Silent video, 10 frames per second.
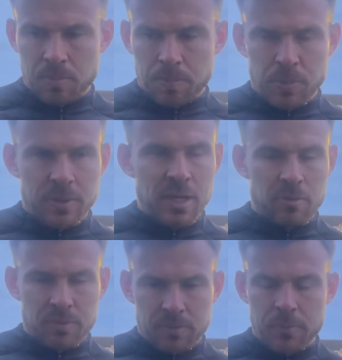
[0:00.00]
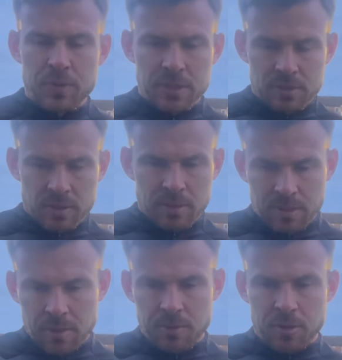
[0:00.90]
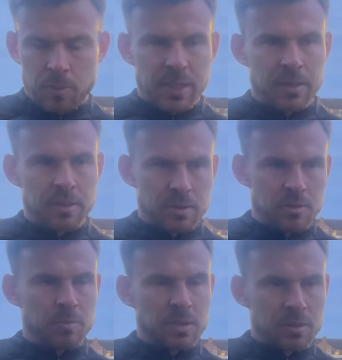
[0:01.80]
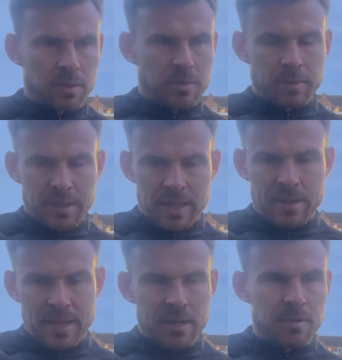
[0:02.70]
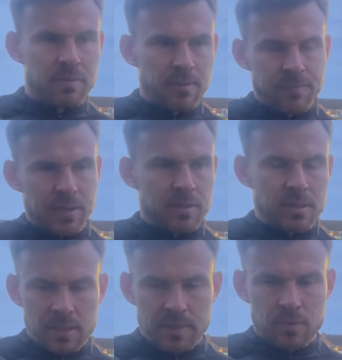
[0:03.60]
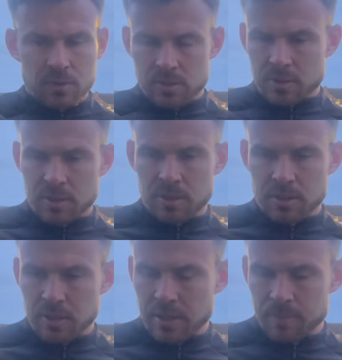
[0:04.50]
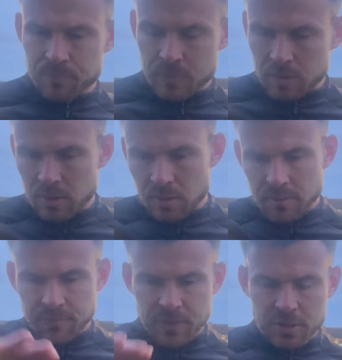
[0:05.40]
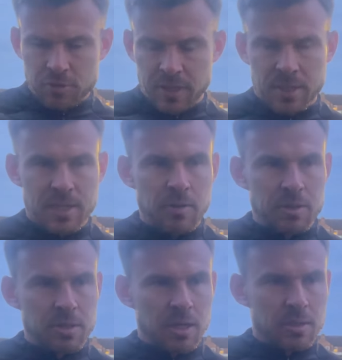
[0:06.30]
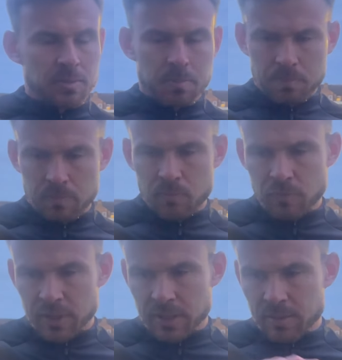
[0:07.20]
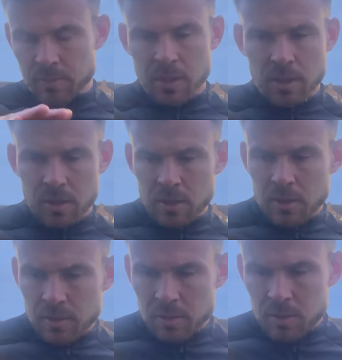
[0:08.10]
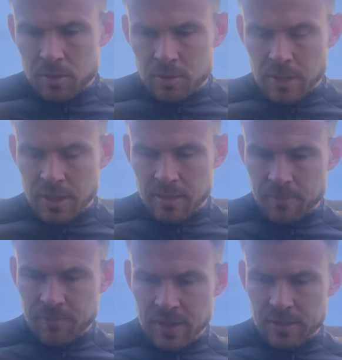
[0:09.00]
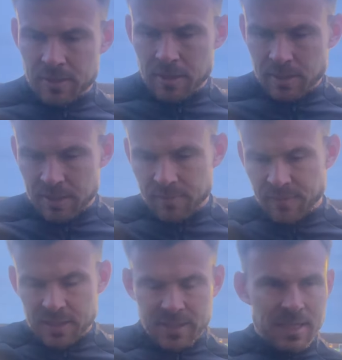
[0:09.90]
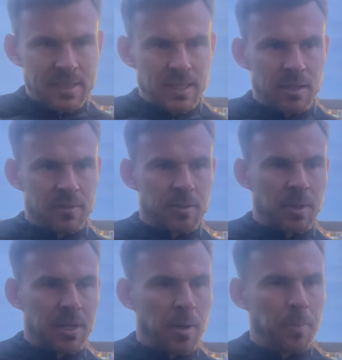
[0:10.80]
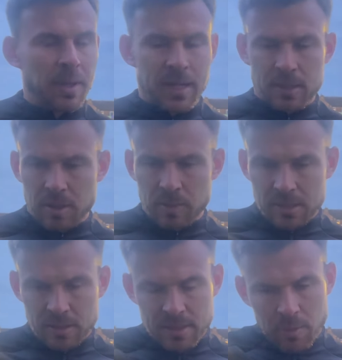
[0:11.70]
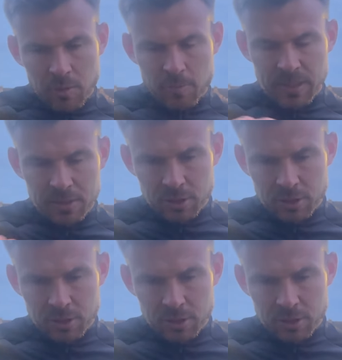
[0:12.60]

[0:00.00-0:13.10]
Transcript: But now we've reached the third week, and it's coming to the end of the fitness levels, fitness training. Now we start really get the finer detail in our play, and now we'll come back to the